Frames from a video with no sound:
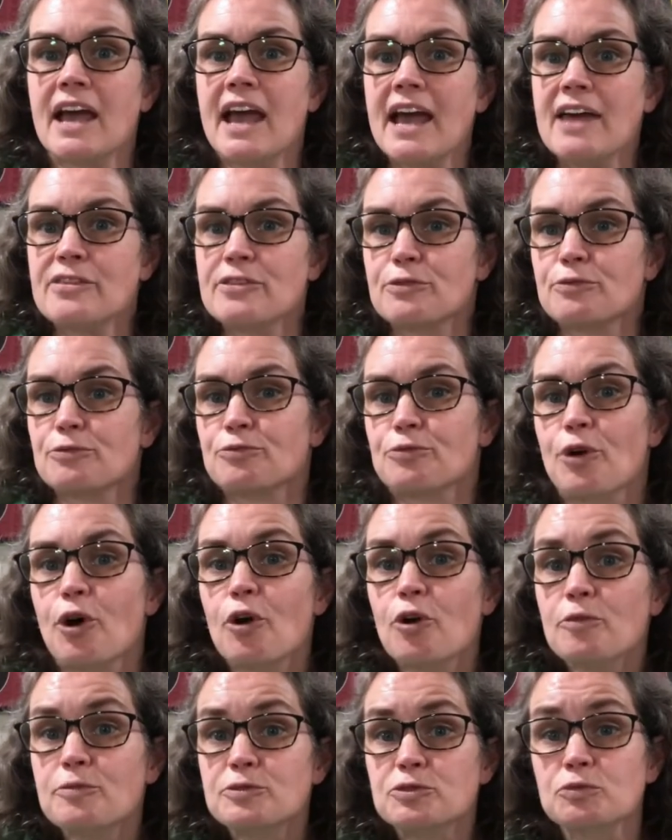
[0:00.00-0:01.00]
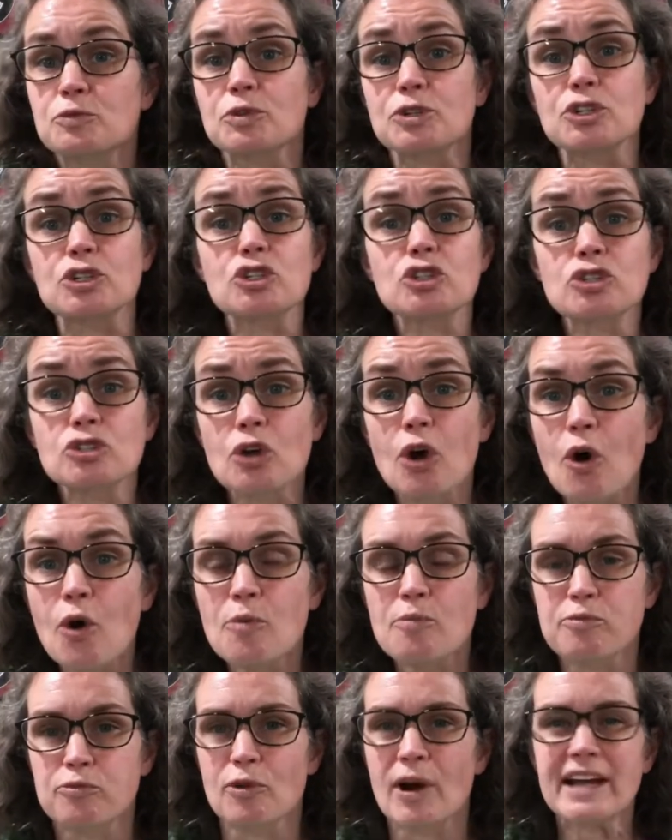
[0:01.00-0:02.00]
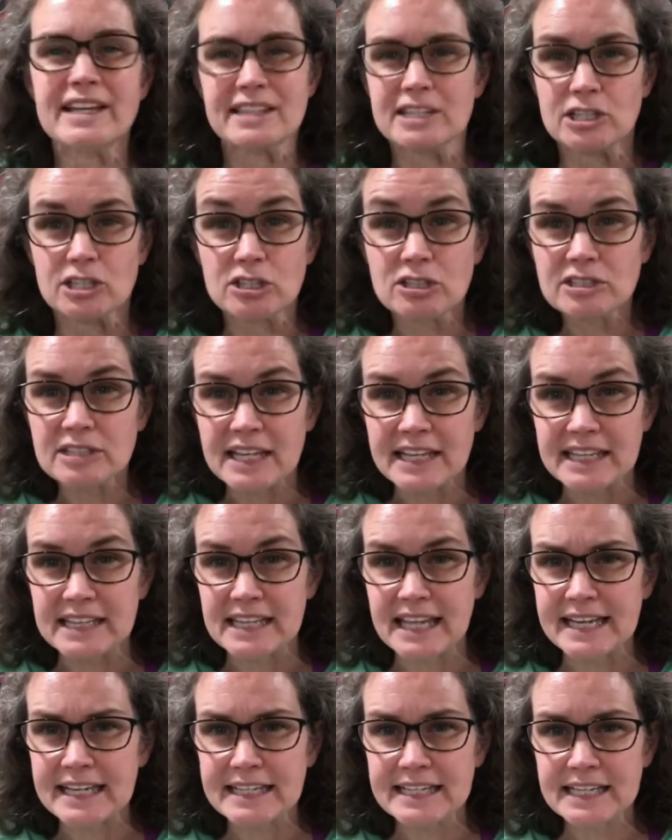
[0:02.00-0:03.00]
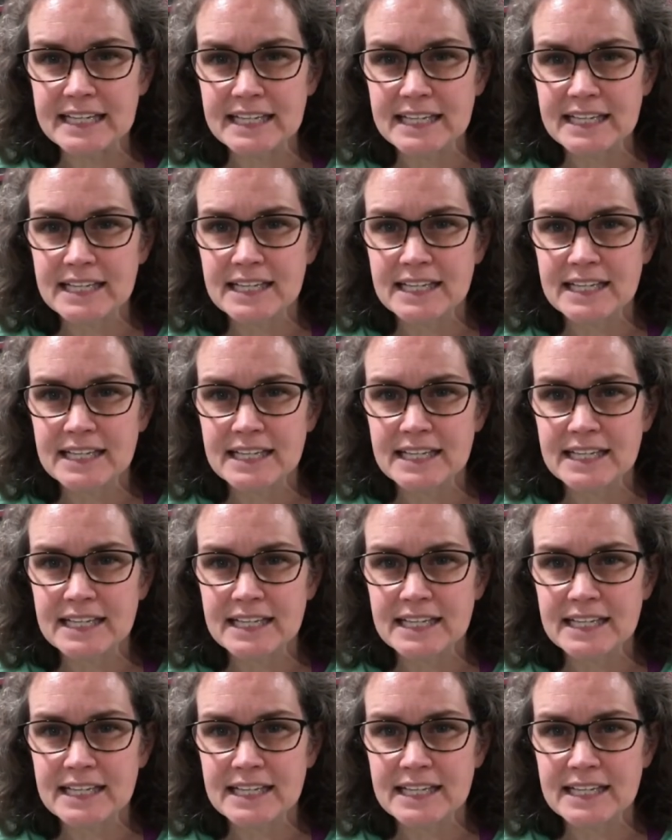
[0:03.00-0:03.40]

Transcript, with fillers: and the robes were so bright that it looked like lightning?